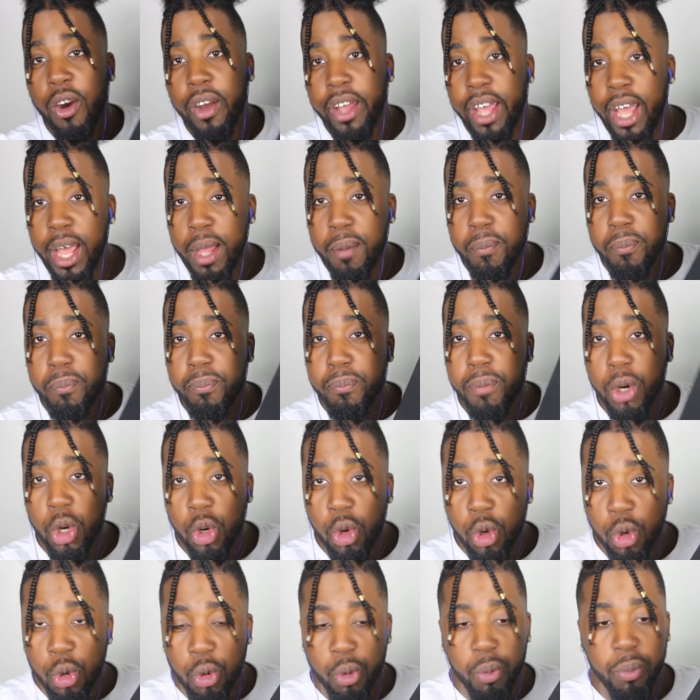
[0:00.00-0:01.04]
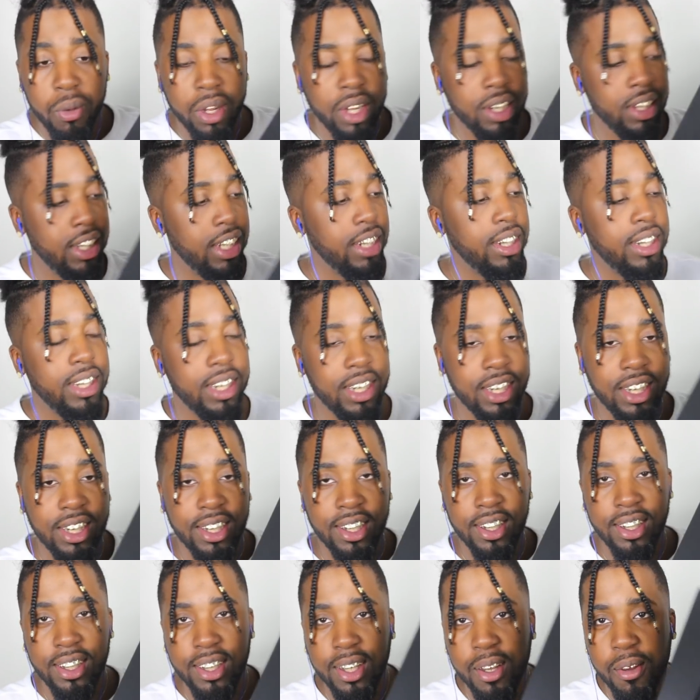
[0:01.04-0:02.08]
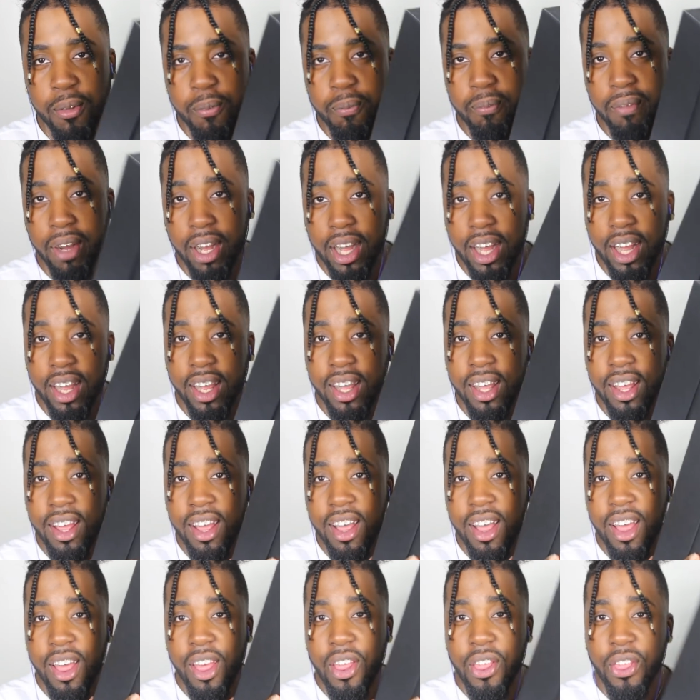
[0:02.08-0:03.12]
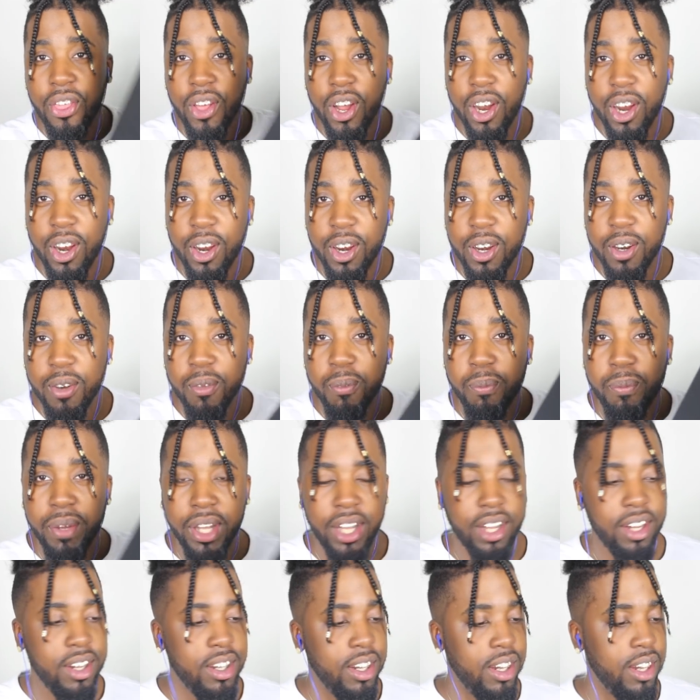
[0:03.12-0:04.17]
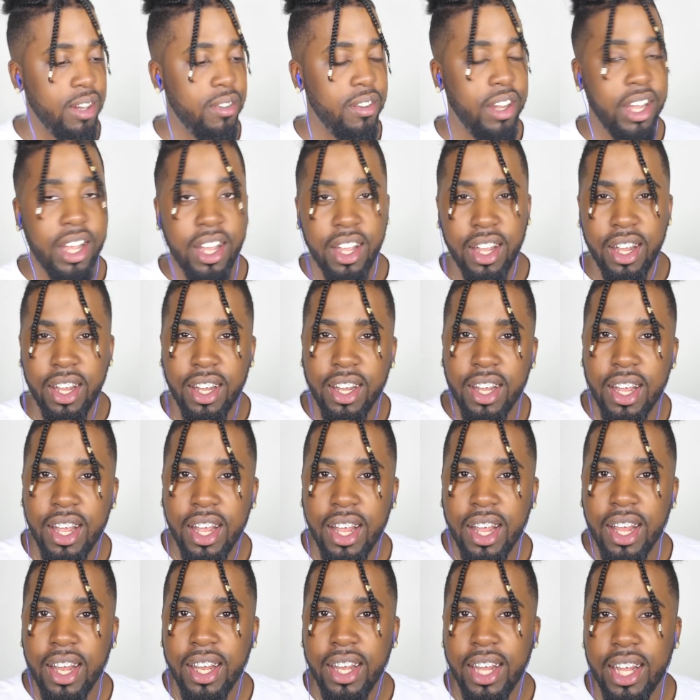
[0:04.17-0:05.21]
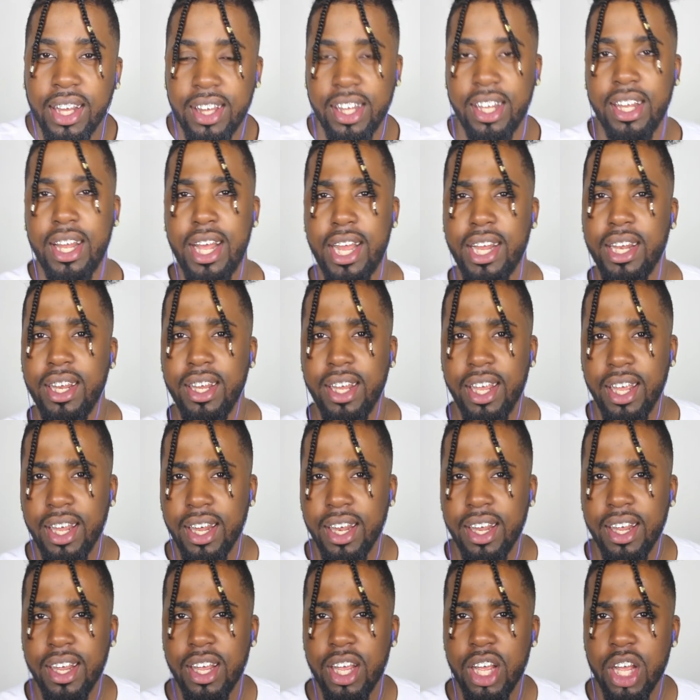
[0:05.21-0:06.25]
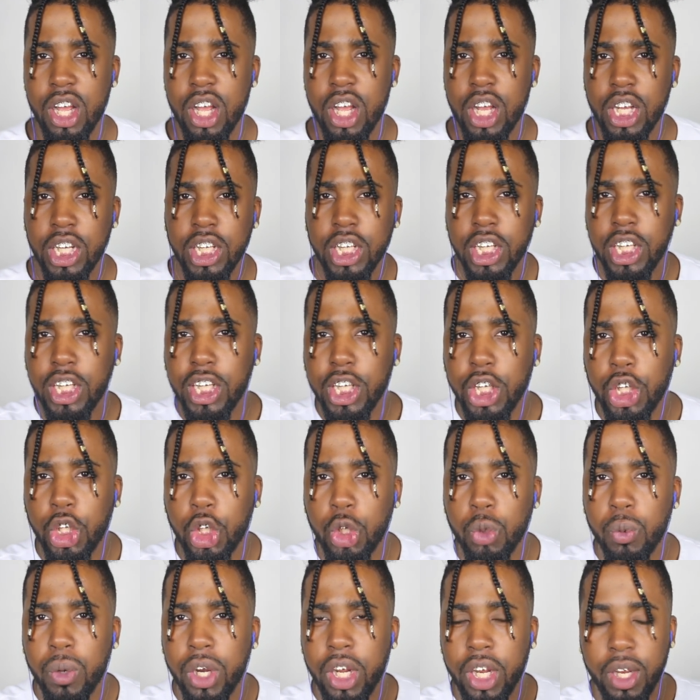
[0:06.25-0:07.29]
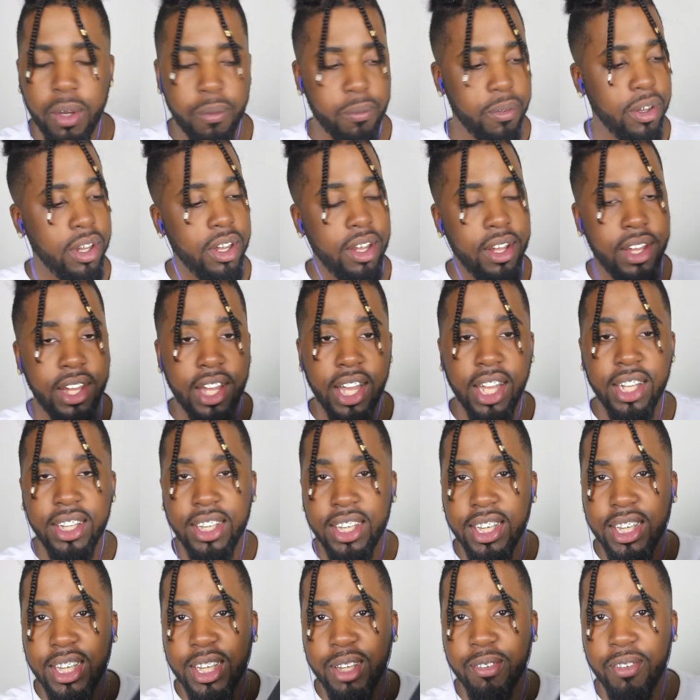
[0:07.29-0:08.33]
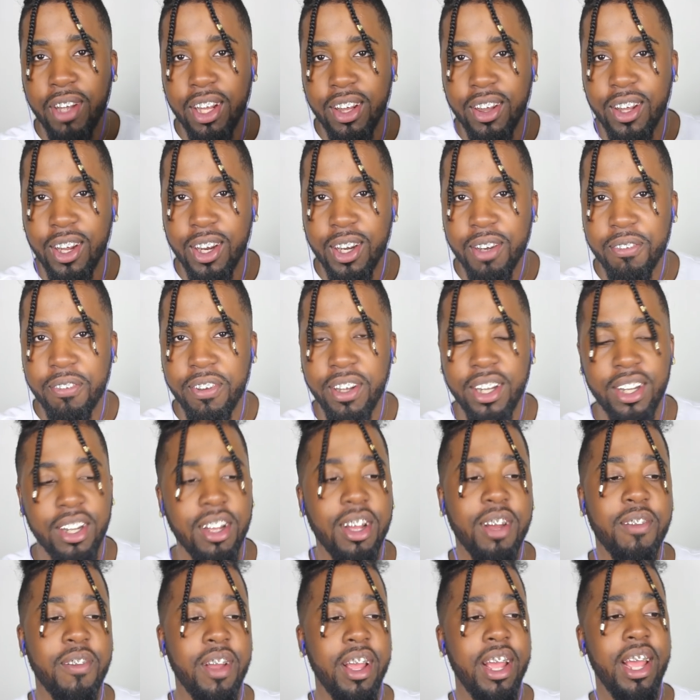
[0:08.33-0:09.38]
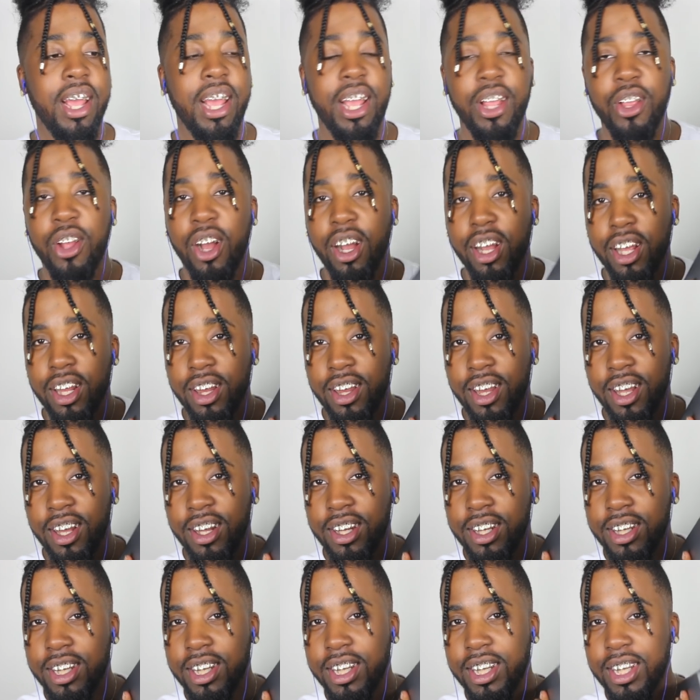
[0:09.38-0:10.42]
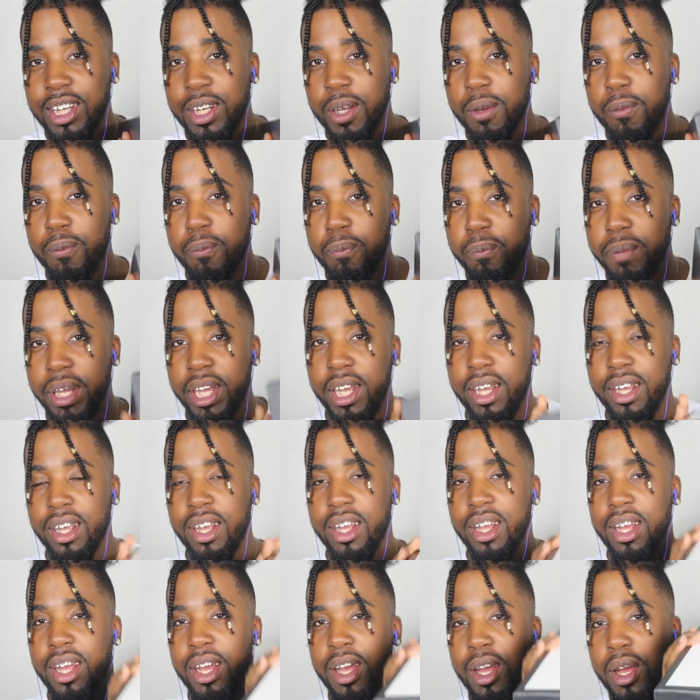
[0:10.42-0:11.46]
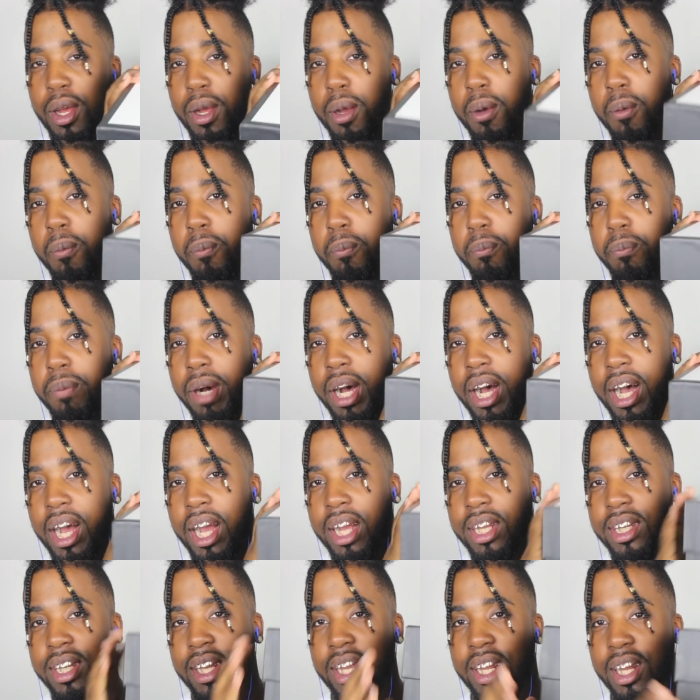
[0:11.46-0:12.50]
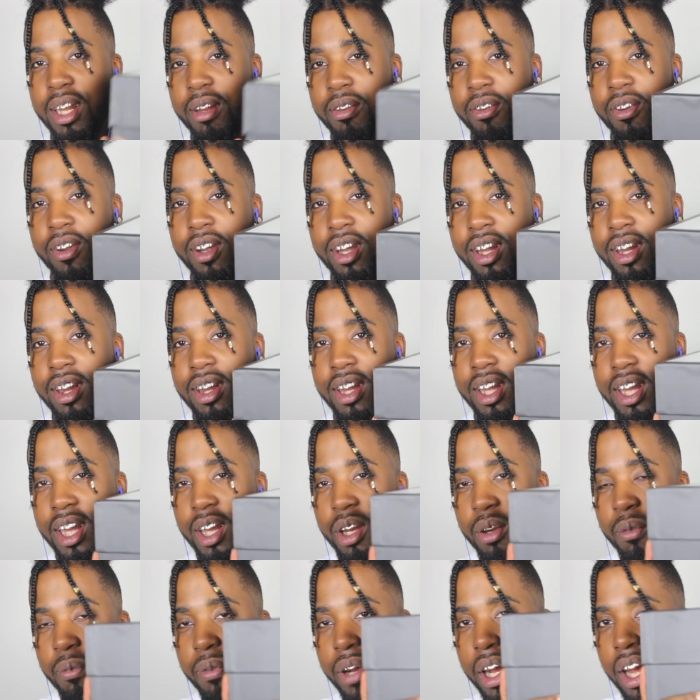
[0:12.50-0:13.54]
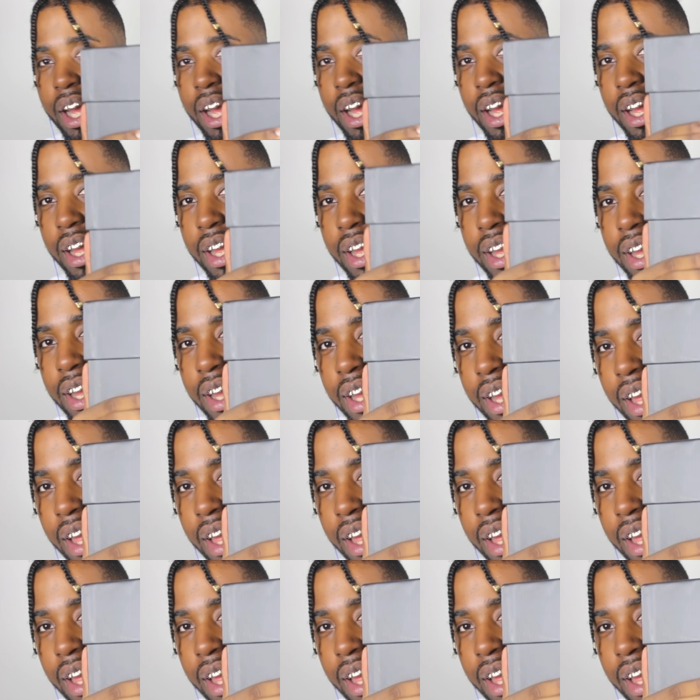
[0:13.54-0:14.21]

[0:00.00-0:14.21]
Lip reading: Okay, boom. This is my third pickup. And let the light get situated, but yes, this is my third pickup, and y'all can tell this is a big box. And if you could tell by